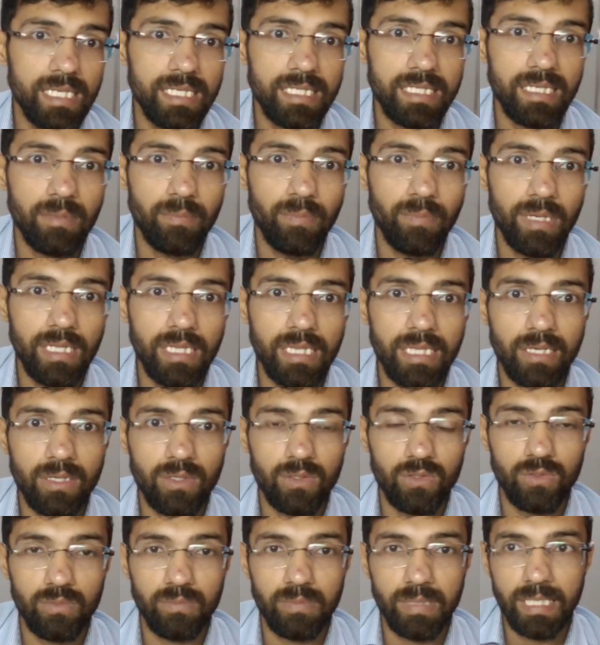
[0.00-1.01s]
double the
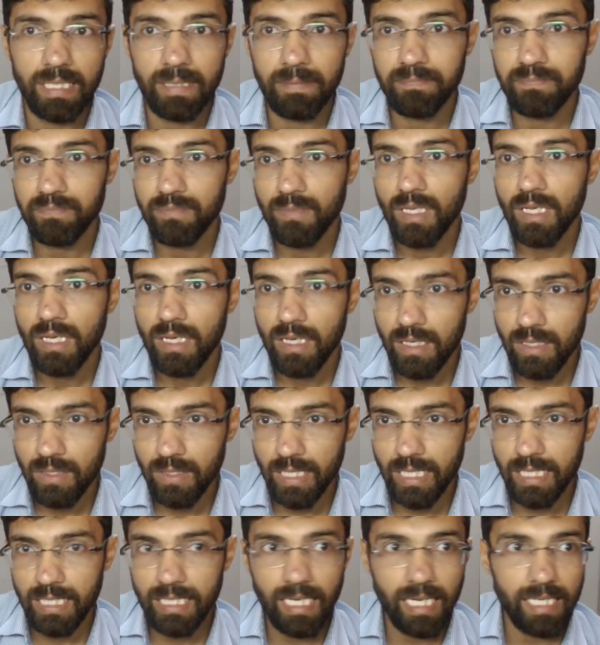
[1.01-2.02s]
OB.
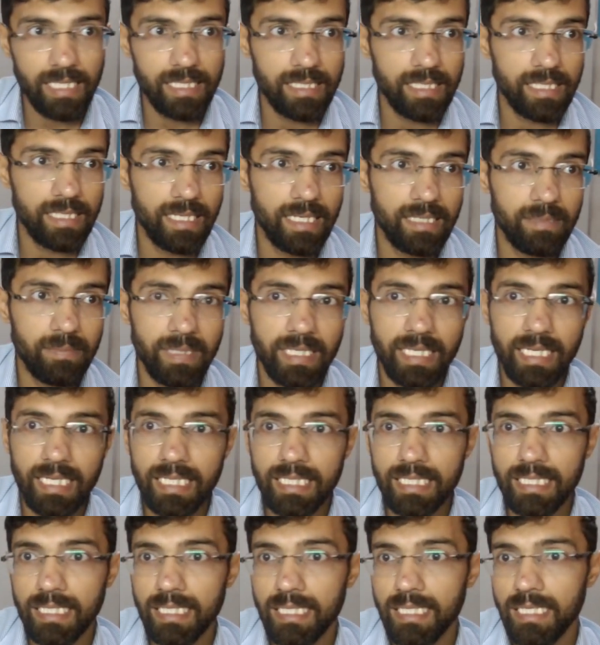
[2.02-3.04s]
Okay, that's it. Let me
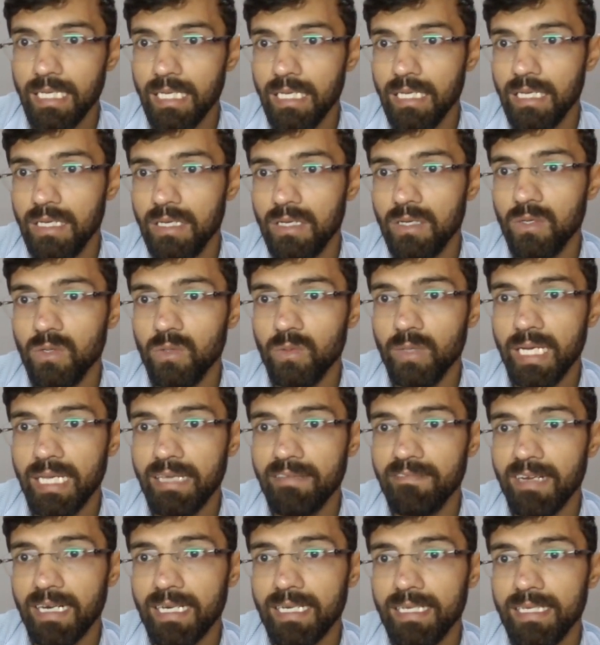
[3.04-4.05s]
write.
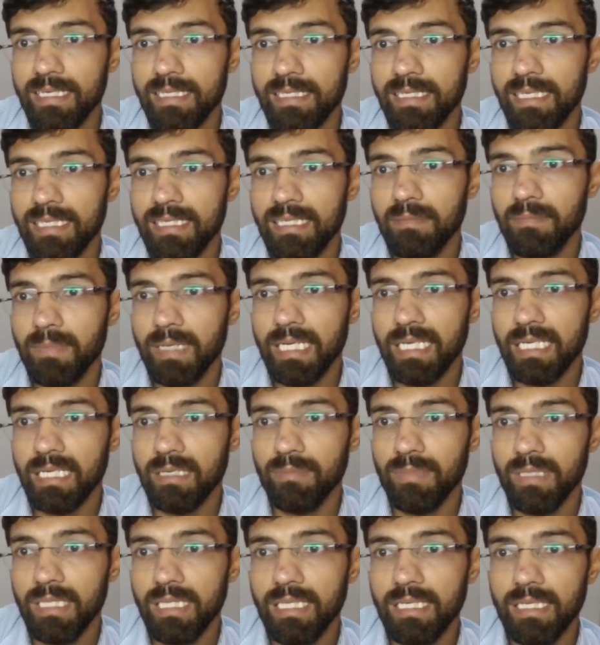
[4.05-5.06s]
OY vector is nothing but
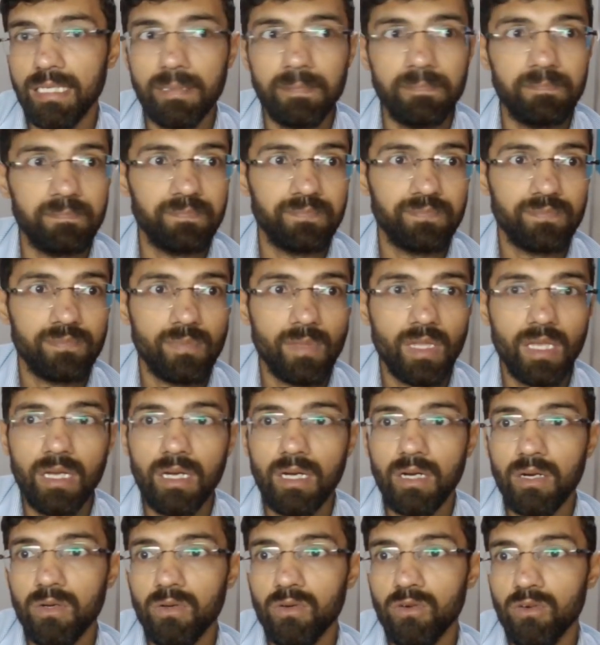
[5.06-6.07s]
double the
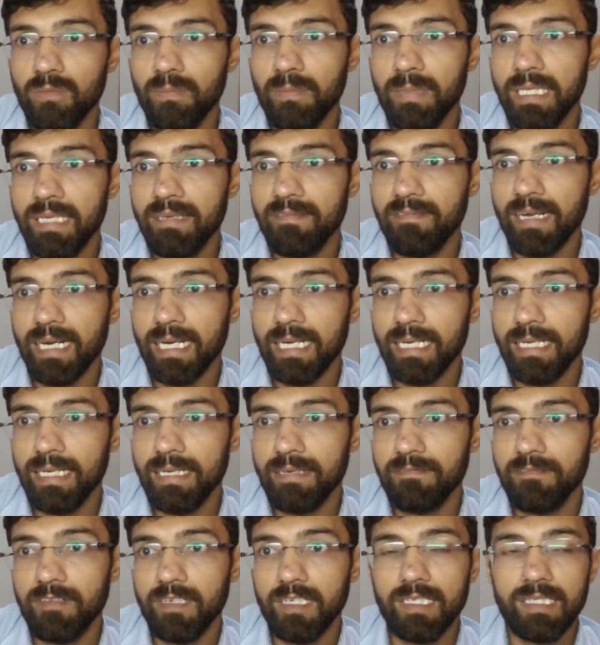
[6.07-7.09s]
OB
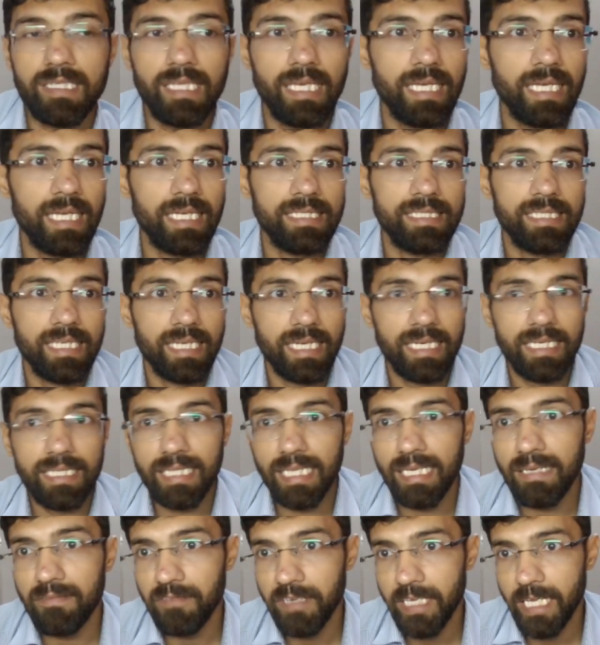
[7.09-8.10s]
vector, first thing. And second
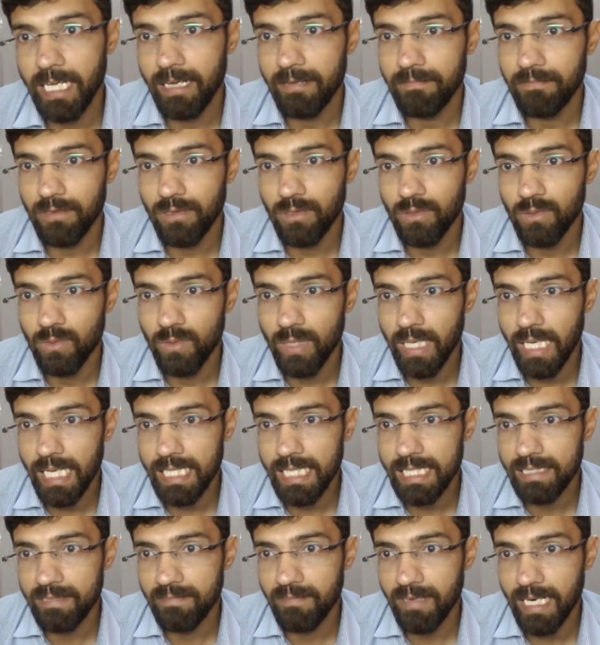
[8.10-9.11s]
thing, we have
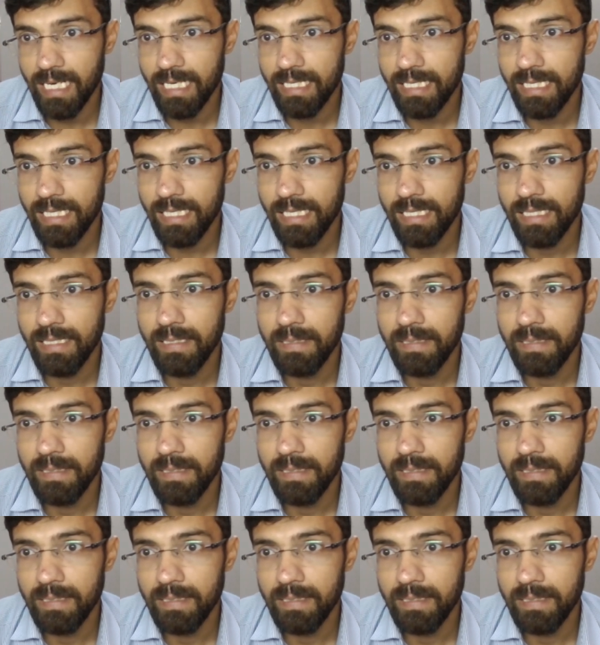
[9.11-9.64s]
OX vector.